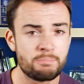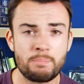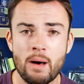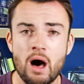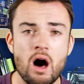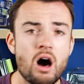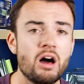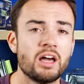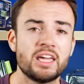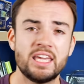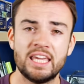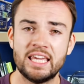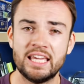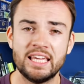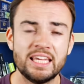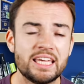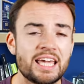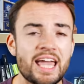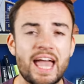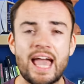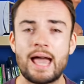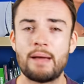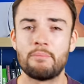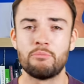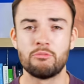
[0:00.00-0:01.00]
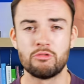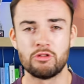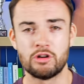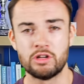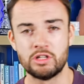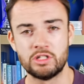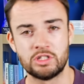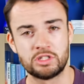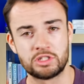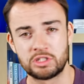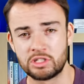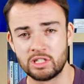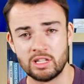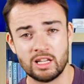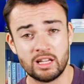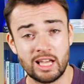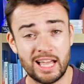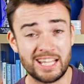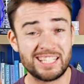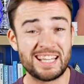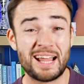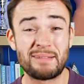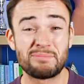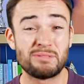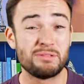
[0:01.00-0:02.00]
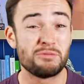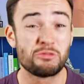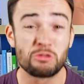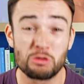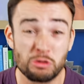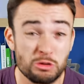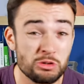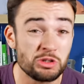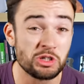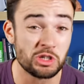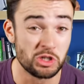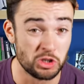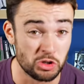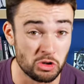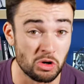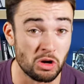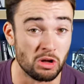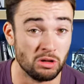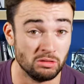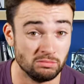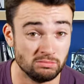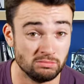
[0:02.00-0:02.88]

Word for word: parking cameras, adaptive cruise control.